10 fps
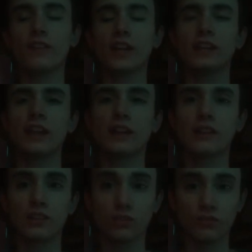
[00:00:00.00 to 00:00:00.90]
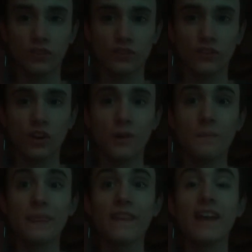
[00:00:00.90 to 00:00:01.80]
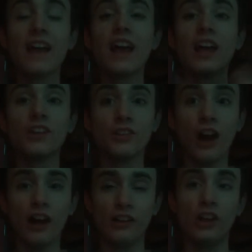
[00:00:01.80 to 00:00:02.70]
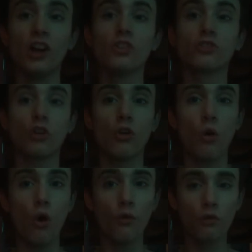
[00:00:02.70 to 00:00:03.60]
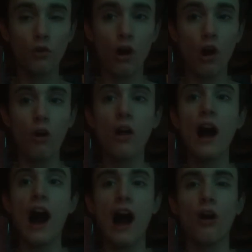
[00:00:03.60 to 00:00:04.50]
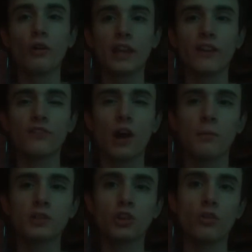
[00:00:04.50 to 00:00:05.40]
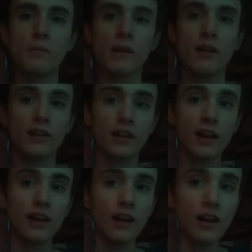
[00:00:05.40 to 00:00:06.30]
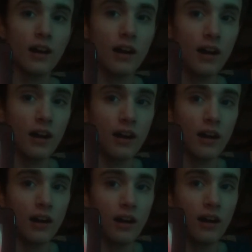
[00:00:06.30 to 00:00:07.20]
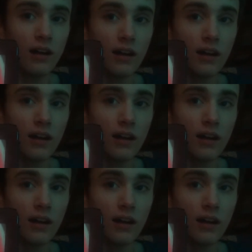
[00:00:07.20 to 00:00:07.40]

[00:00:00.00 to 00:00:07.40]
any negatives of this film? None. So overall, I'll give Coming to America a